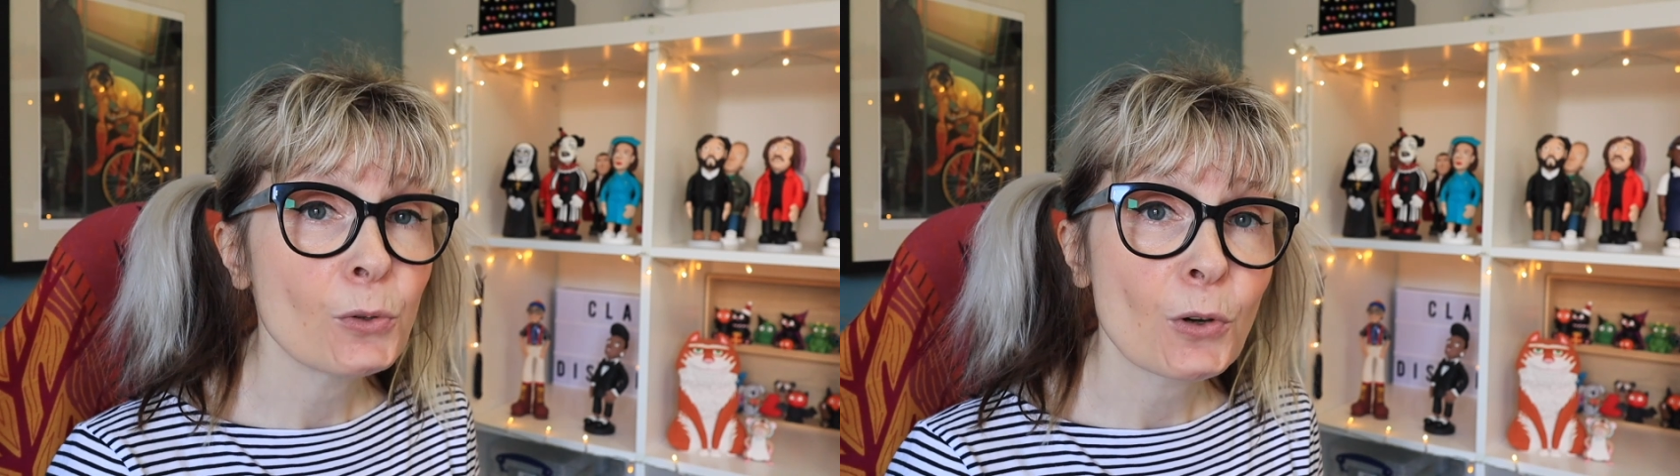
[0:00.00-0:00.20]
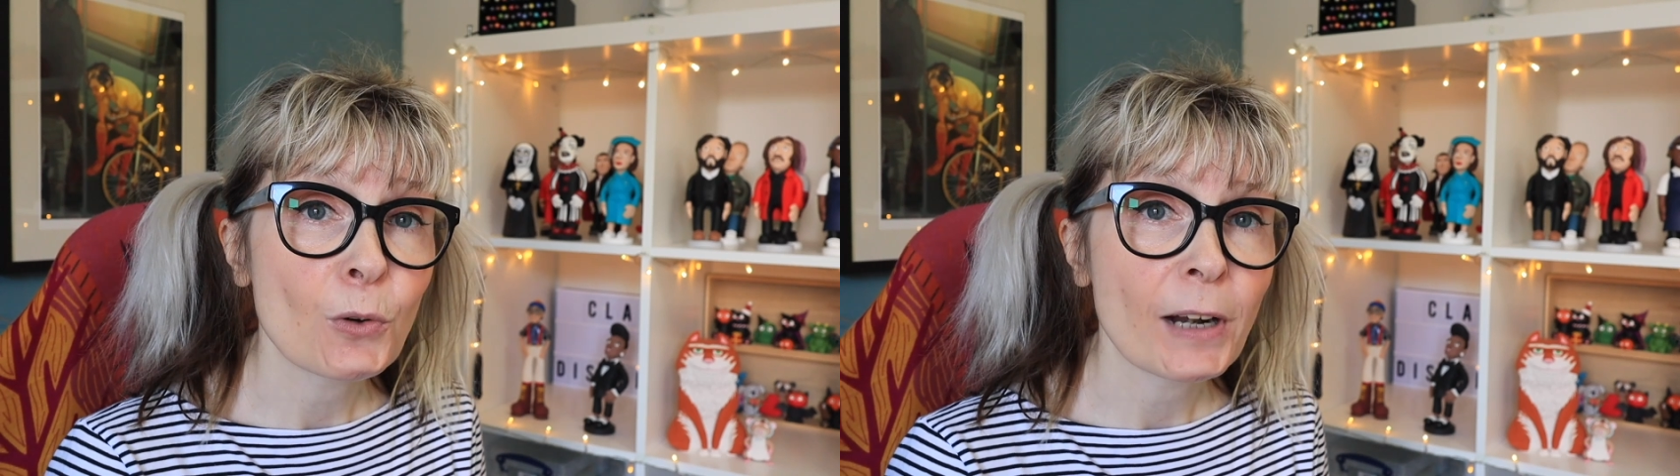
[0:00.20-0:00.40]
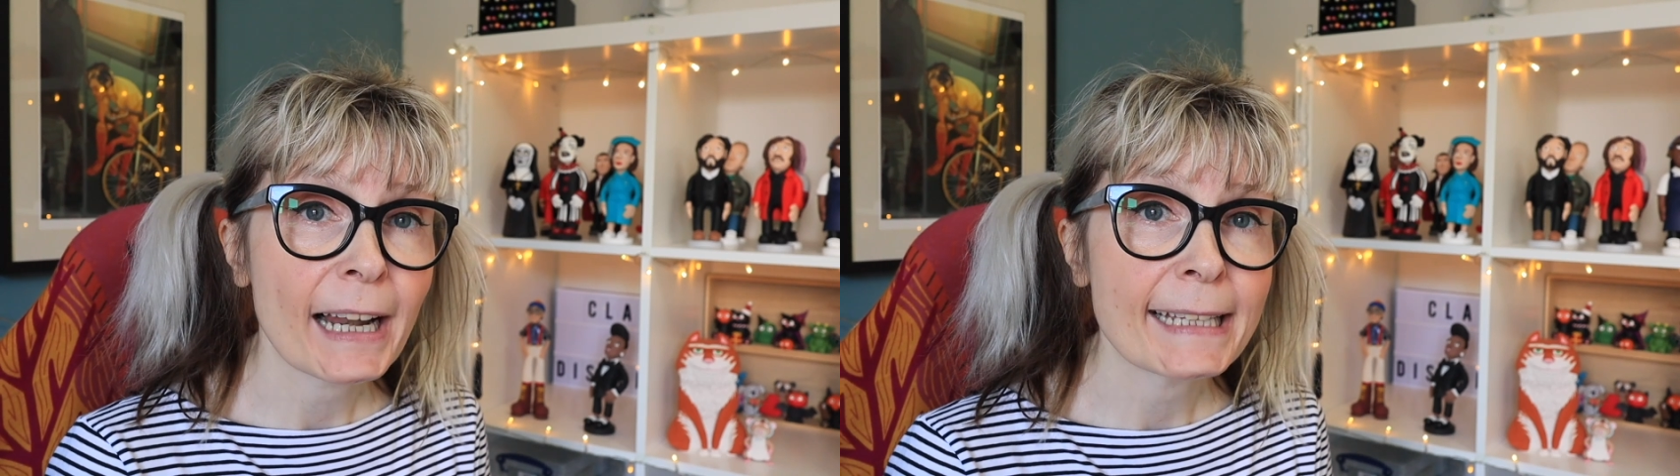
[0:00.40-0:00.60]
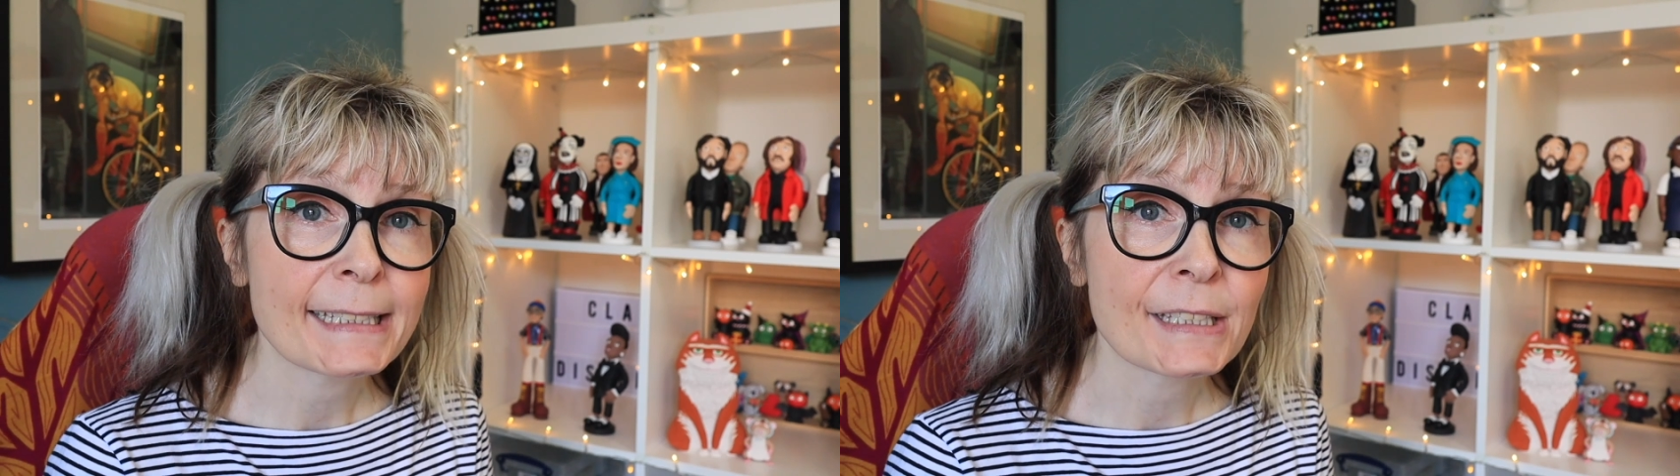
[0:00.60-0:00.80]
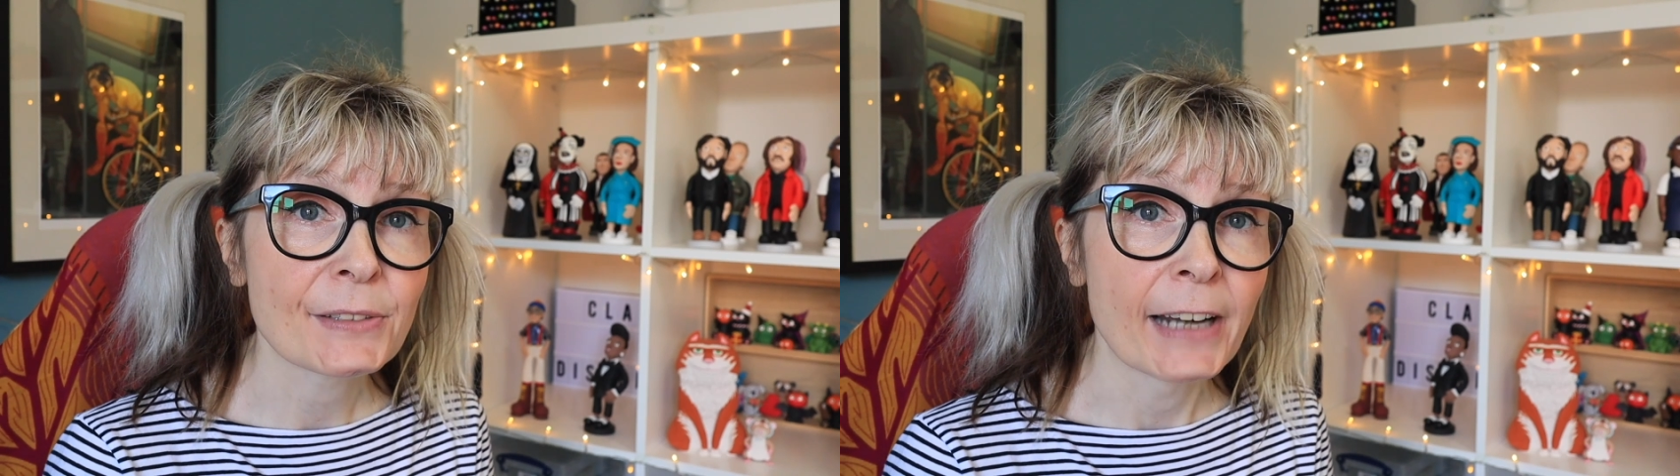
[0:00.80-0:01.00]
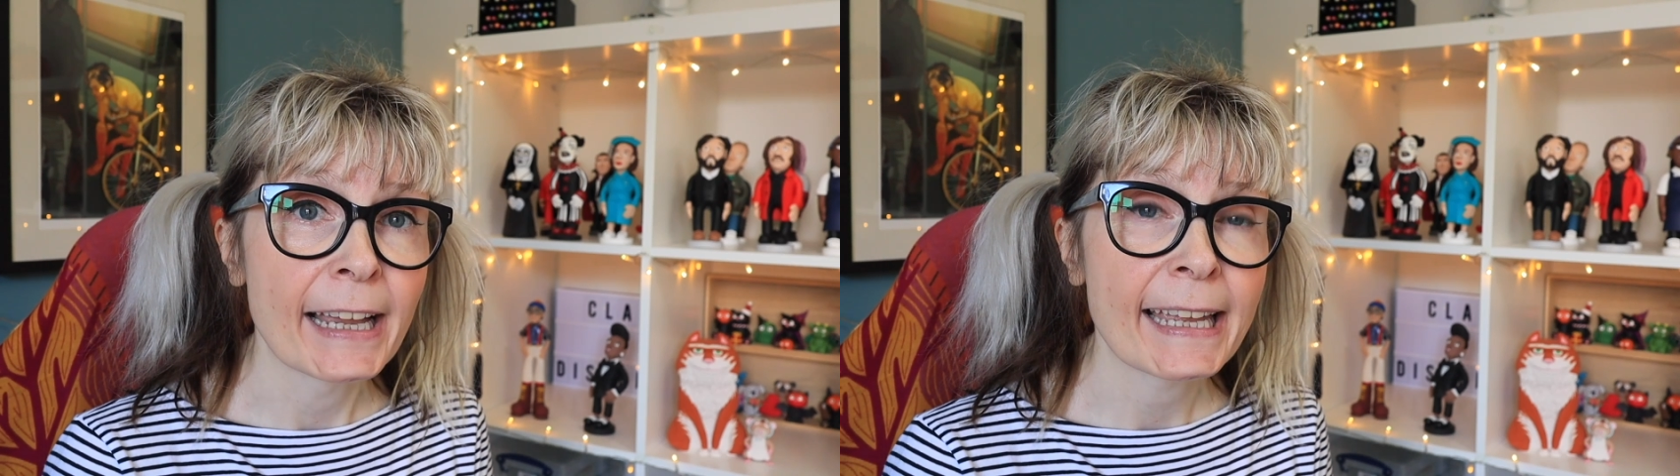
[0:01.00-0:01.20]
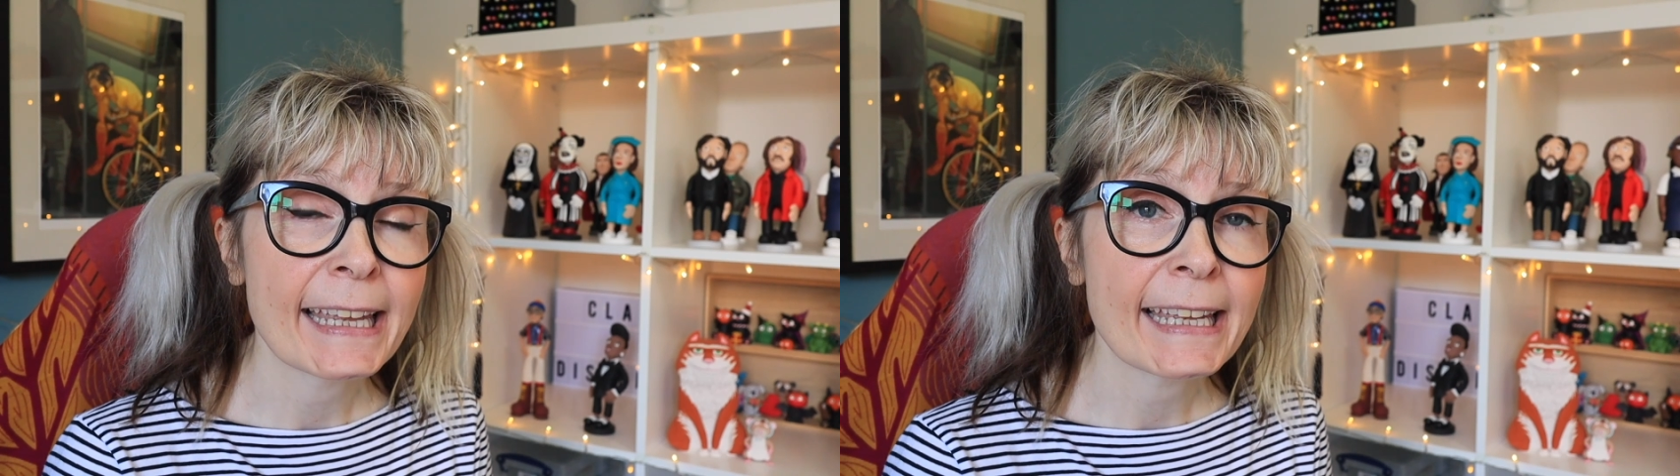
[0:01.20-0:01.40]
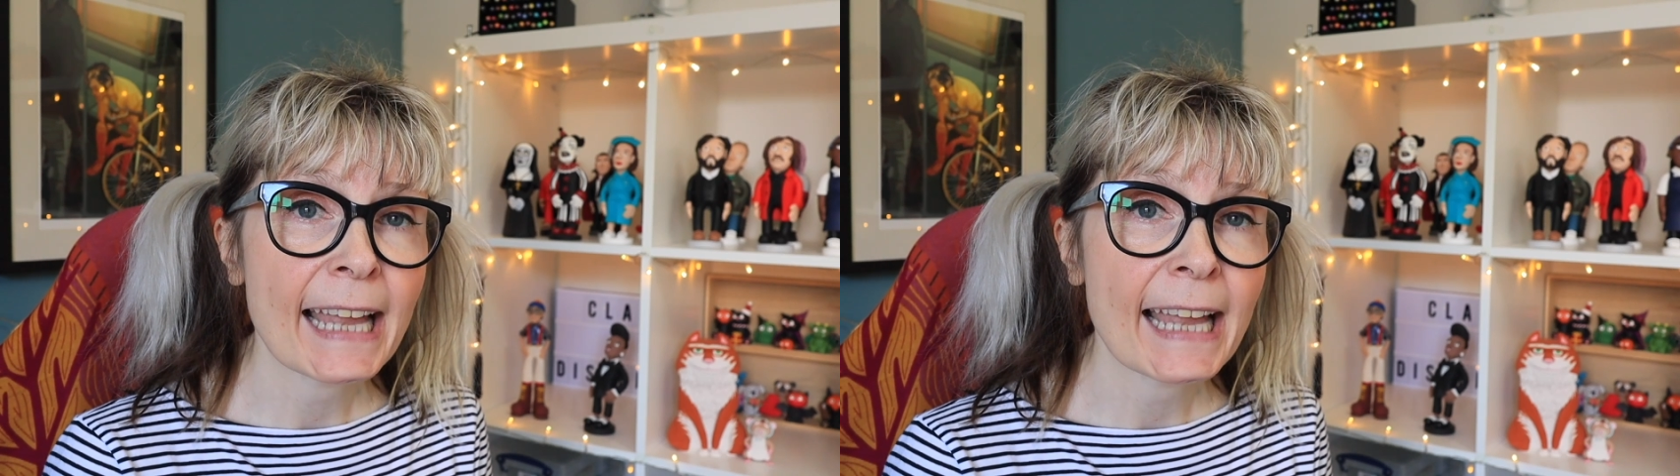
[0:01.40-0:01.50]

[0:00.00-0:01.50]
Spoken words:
called Clay Disarray,